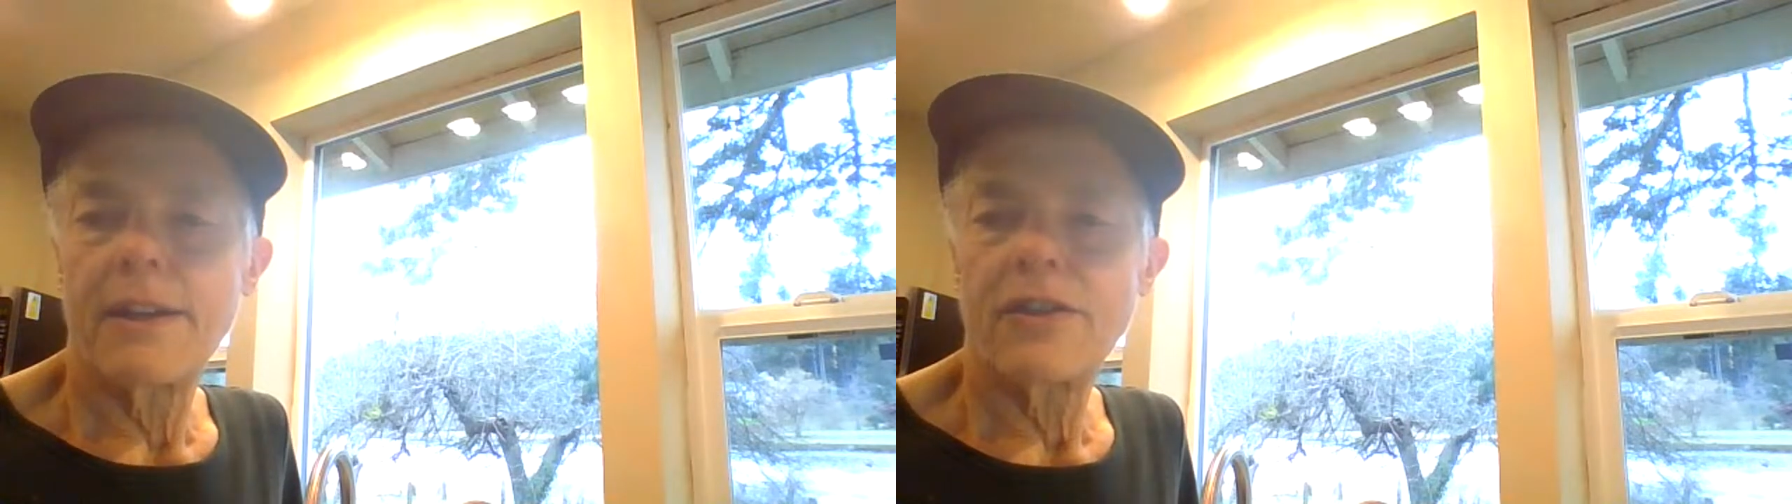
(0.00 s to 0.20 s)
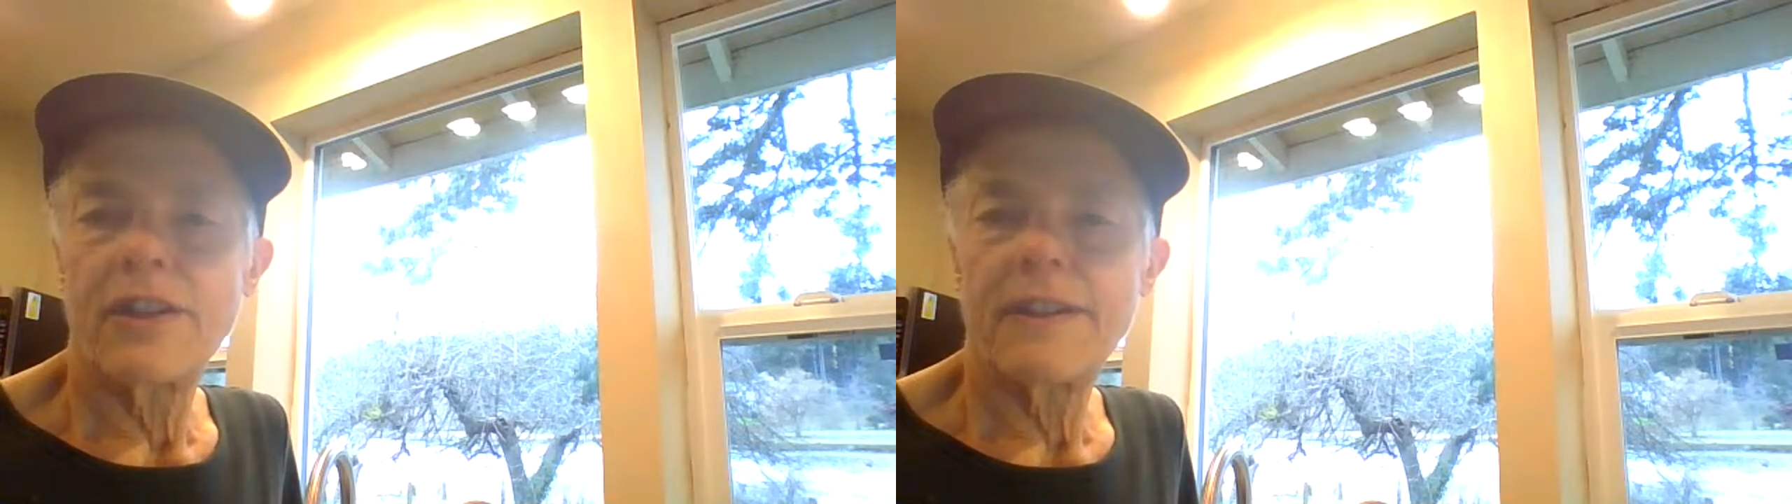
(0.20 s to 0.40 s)

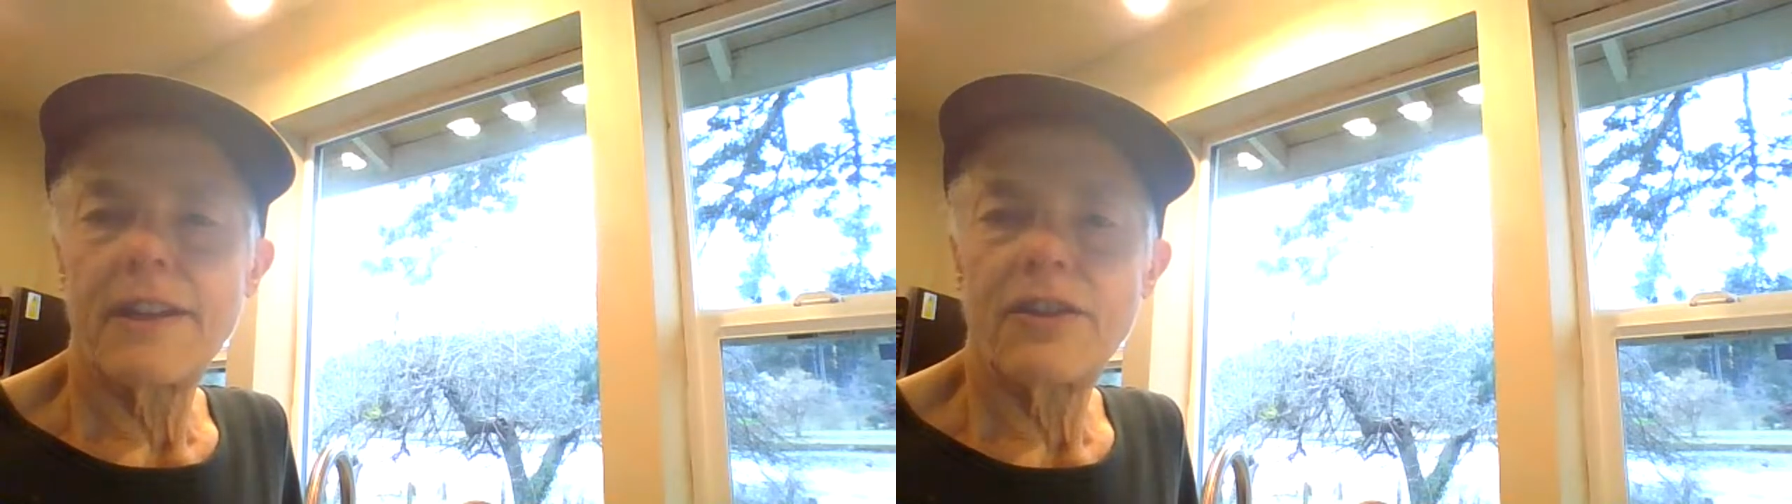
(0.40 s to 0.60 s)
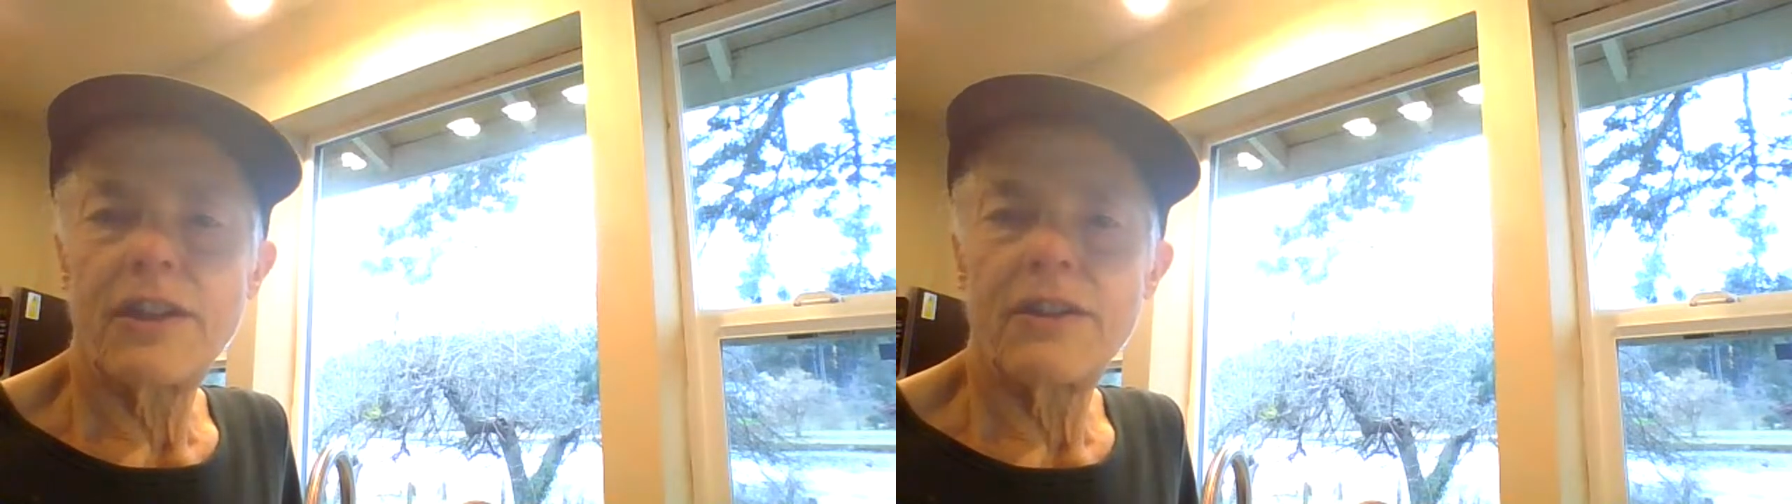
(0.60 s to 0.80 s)
She
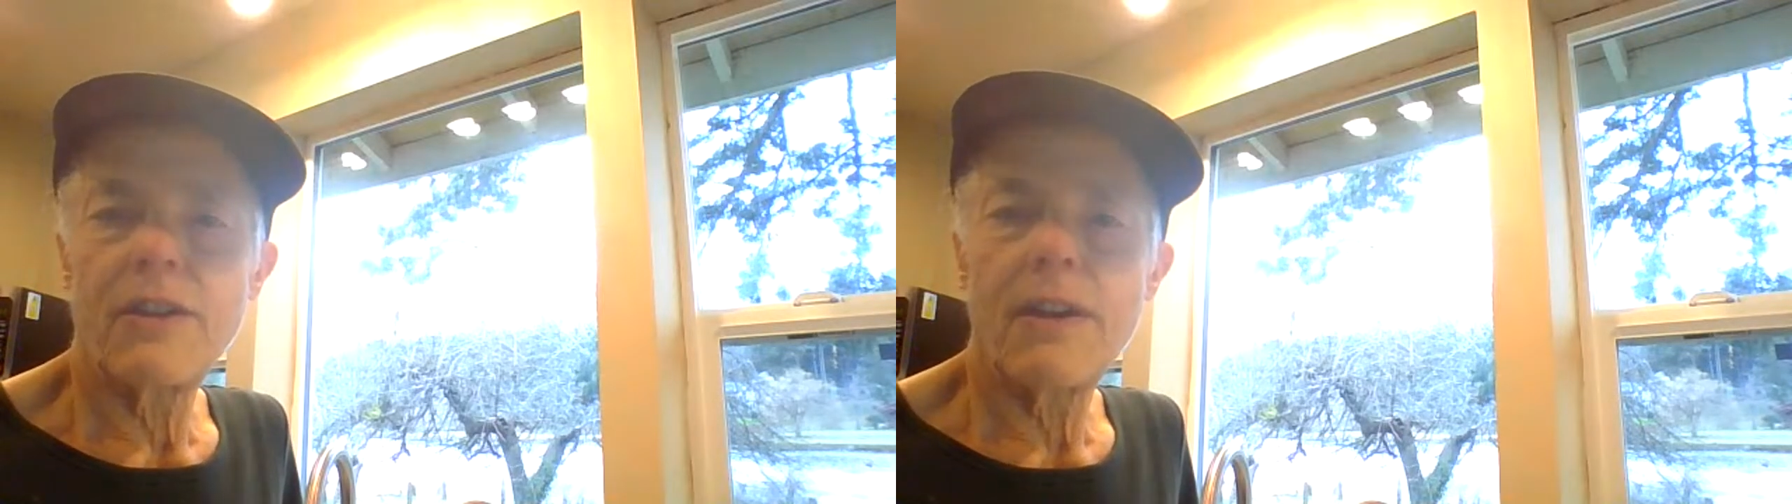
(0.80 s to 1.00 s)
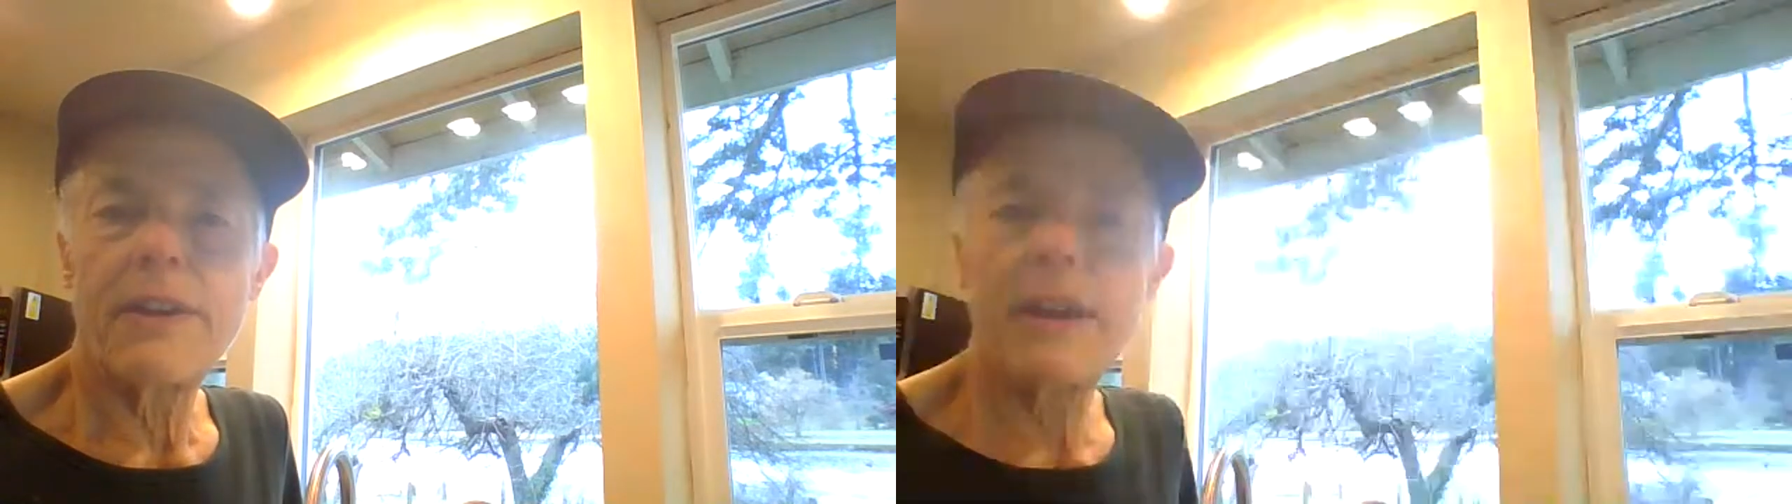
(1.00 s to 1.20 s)
said she
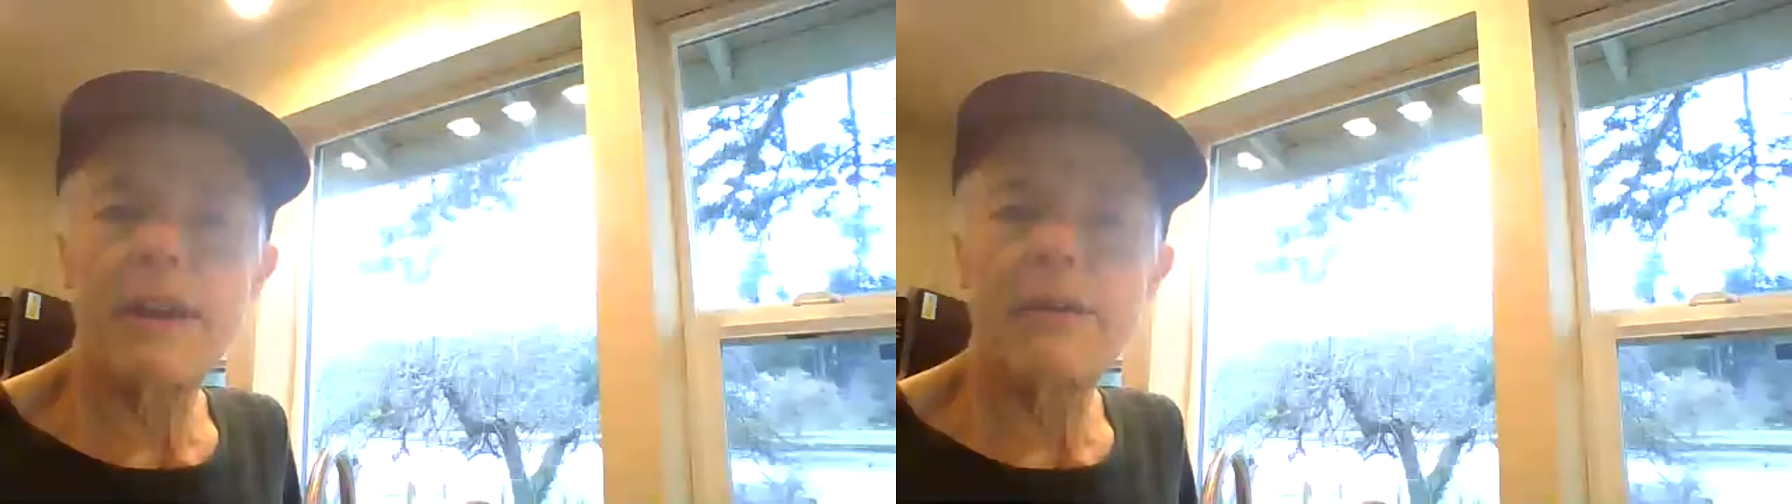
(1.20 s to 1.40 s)
saw the